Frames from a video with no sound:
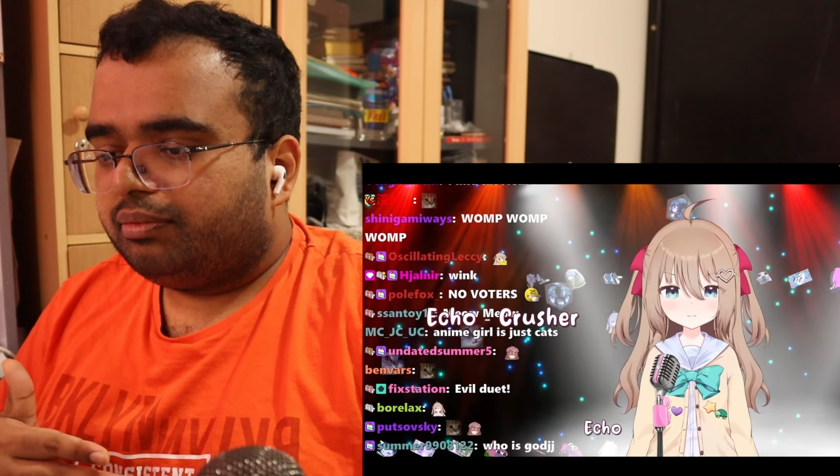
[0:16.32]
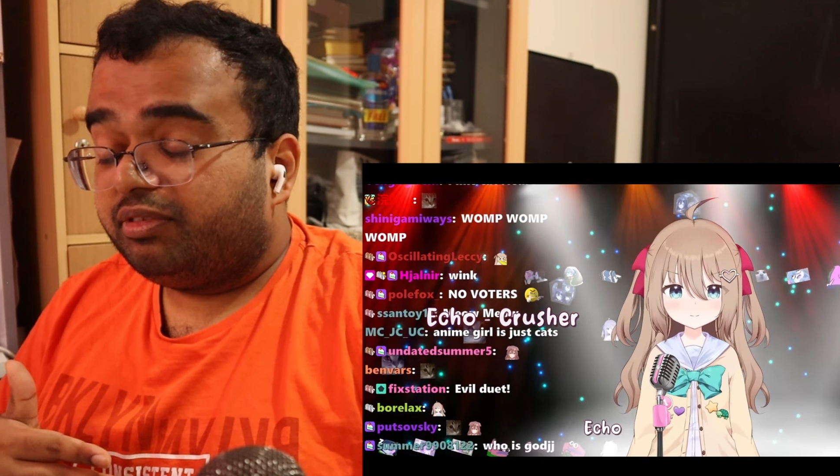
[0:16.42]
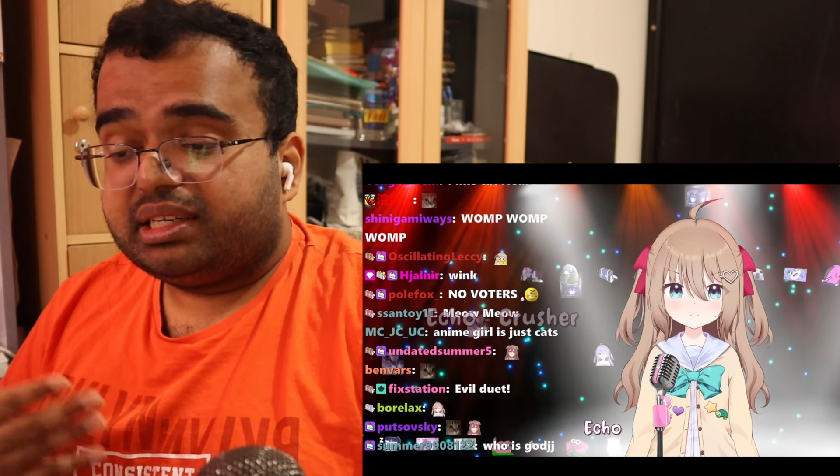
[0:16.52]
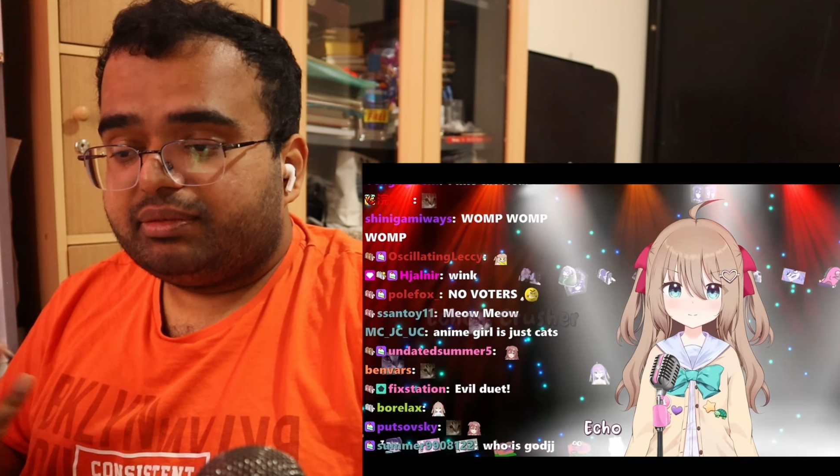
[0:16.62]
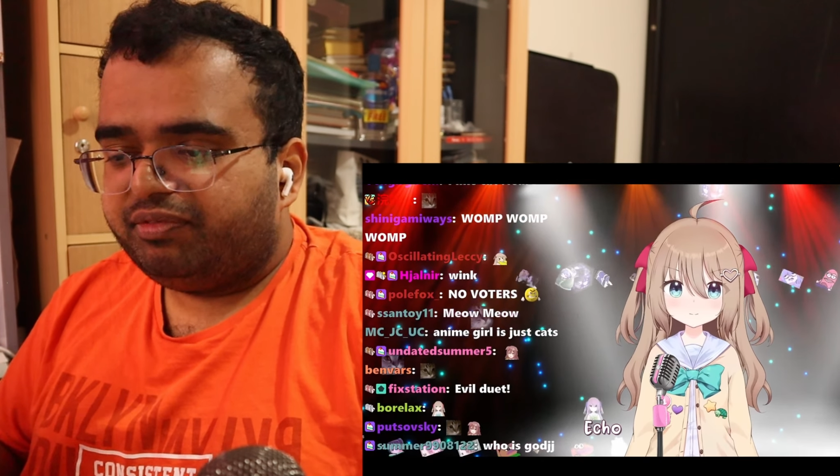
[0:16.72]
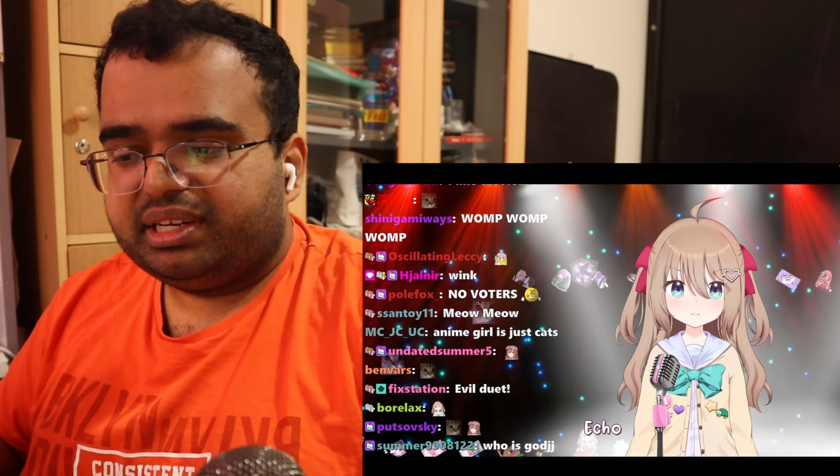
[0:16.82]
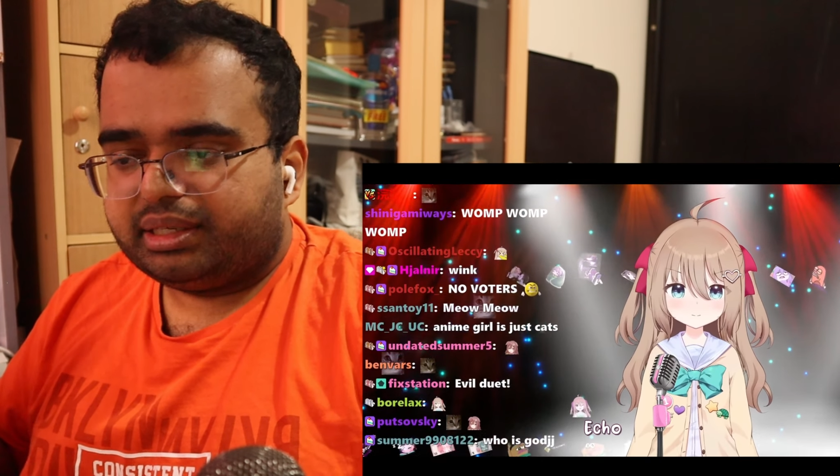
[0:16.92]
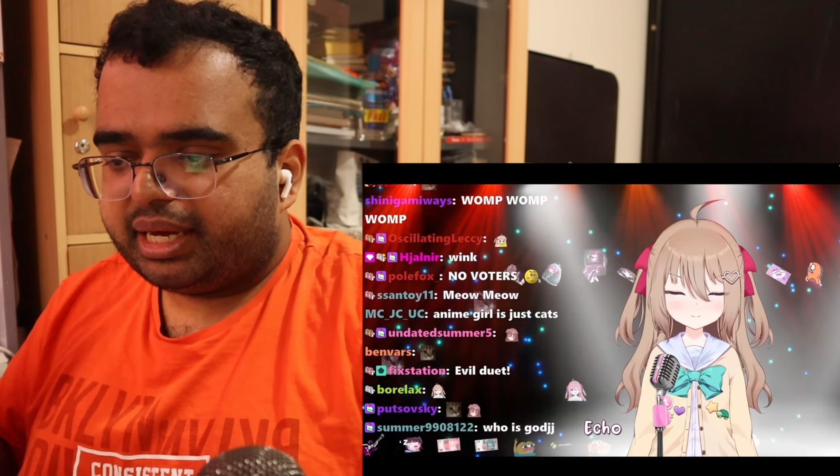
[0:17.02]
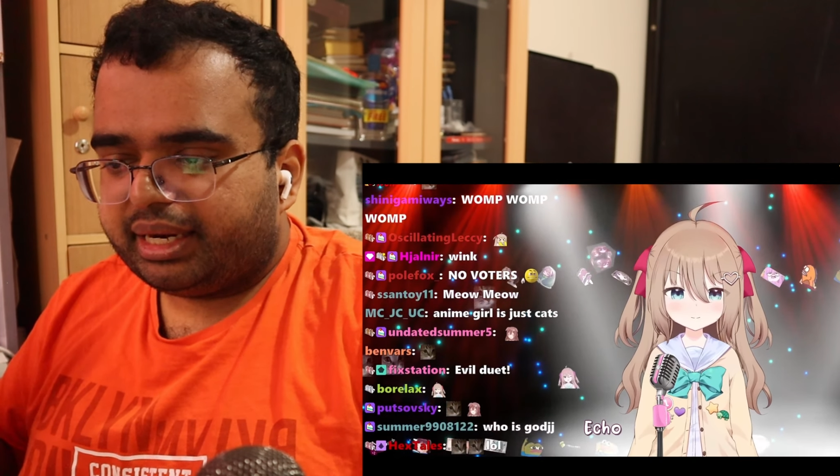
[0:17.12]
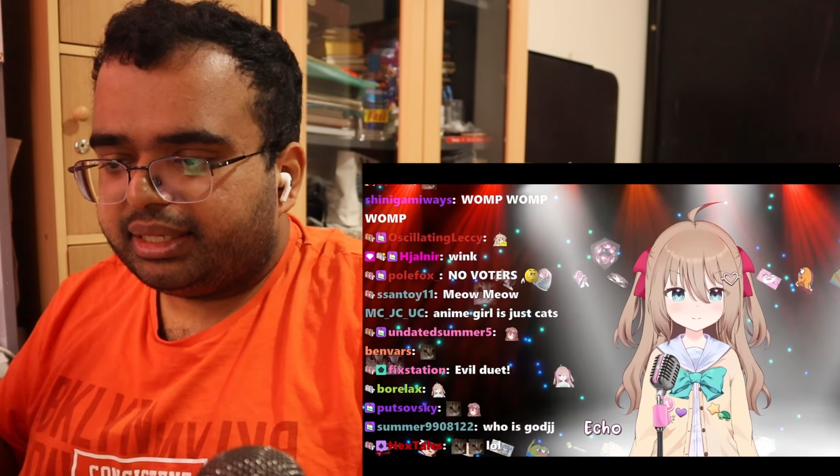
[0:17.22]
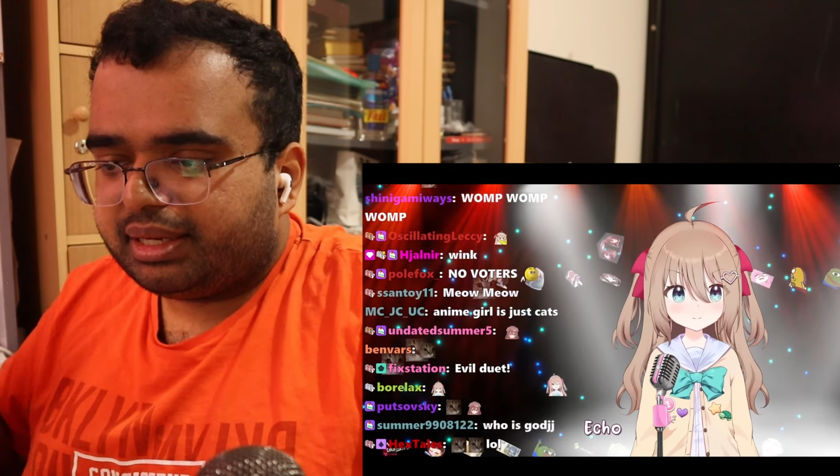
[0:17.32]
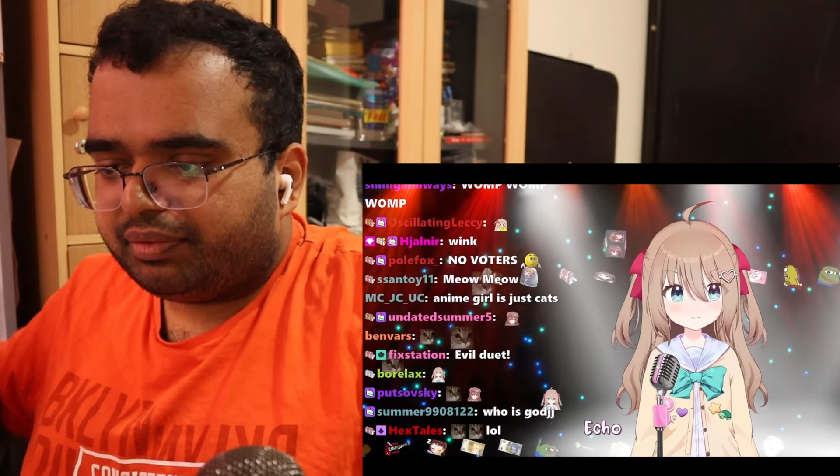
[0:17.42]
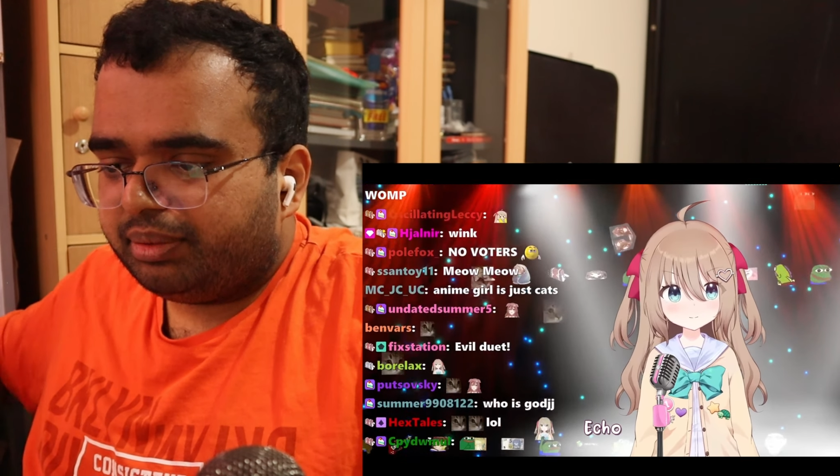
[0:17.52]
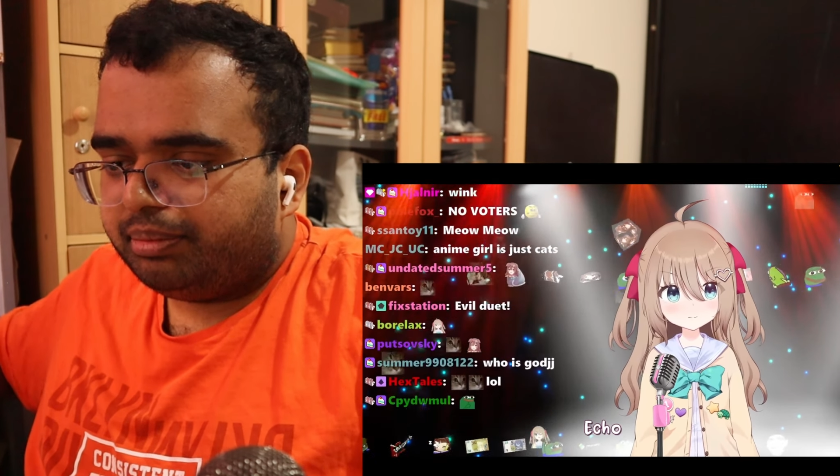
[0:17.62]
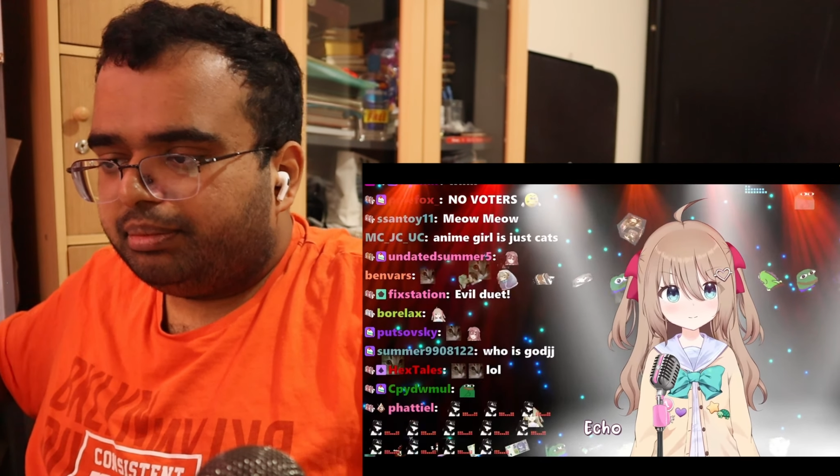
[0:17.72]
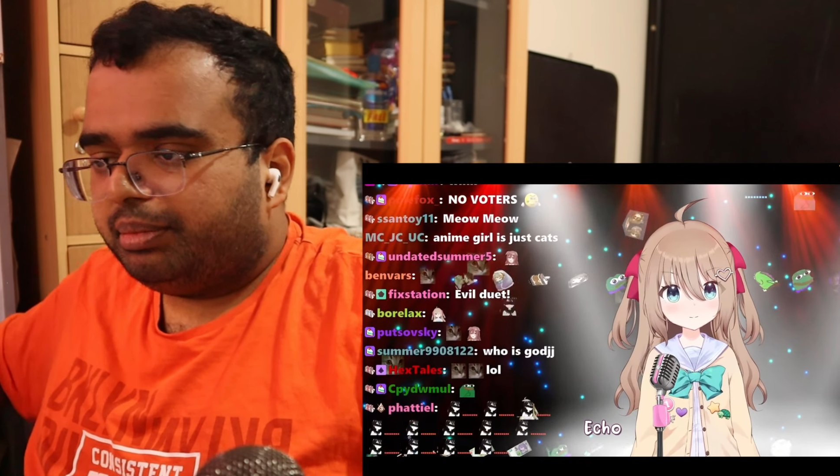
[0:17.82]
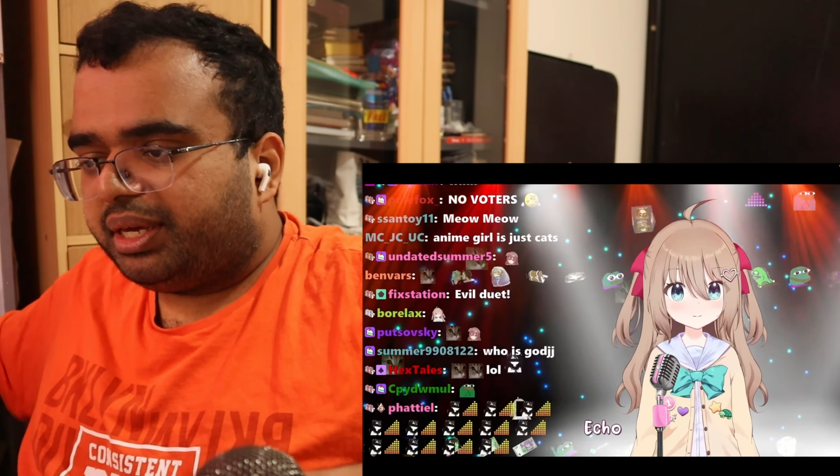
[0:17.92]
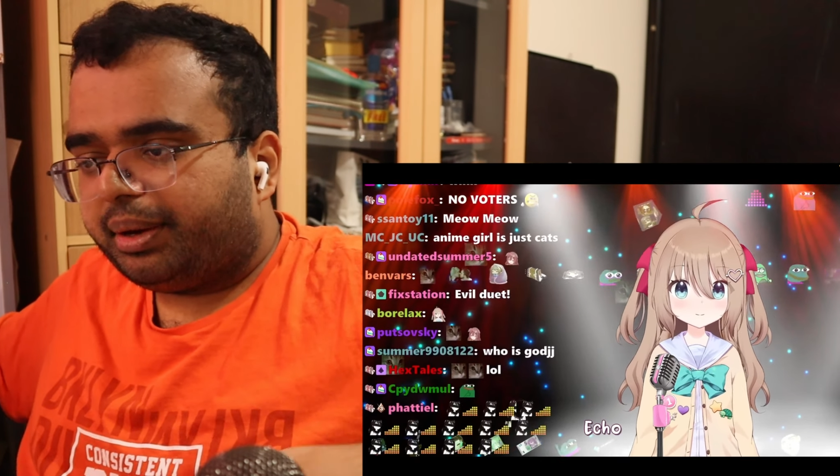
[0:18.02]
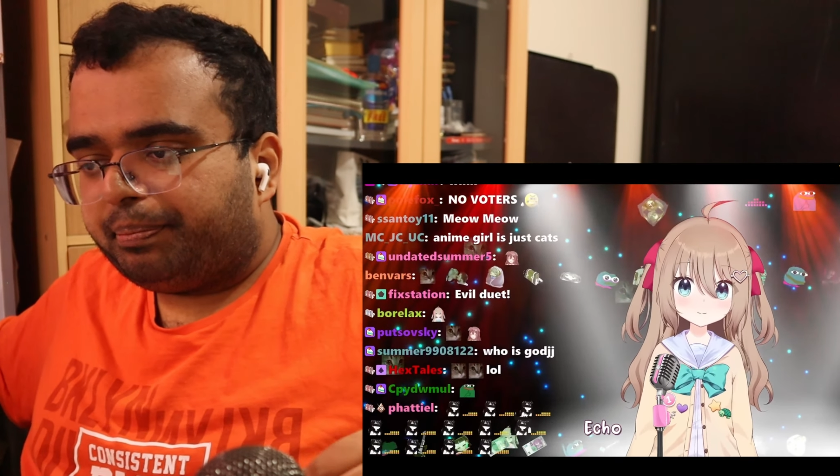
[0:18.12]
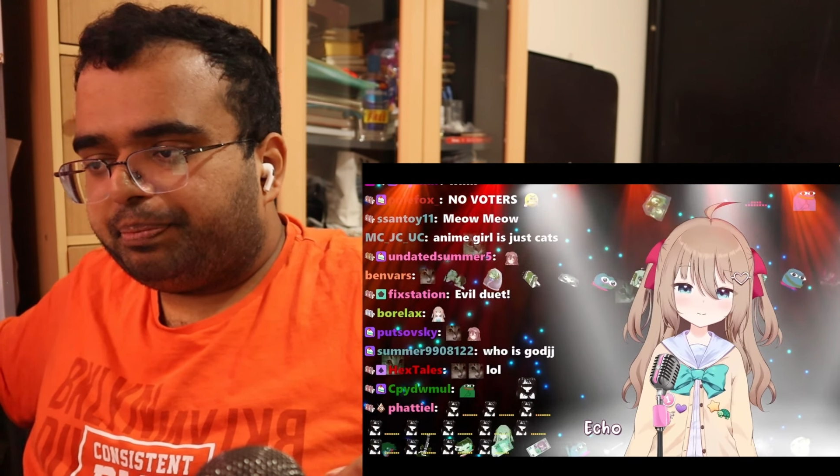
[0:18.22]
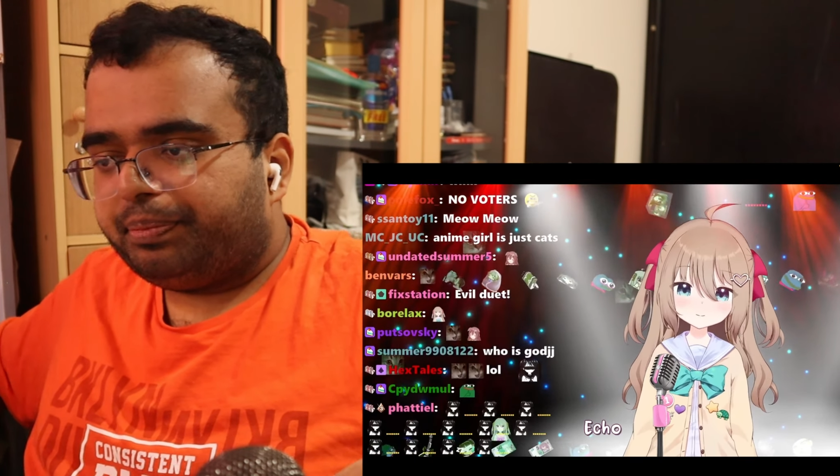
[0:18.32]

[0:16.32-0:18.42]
Veedle 987. But yeah.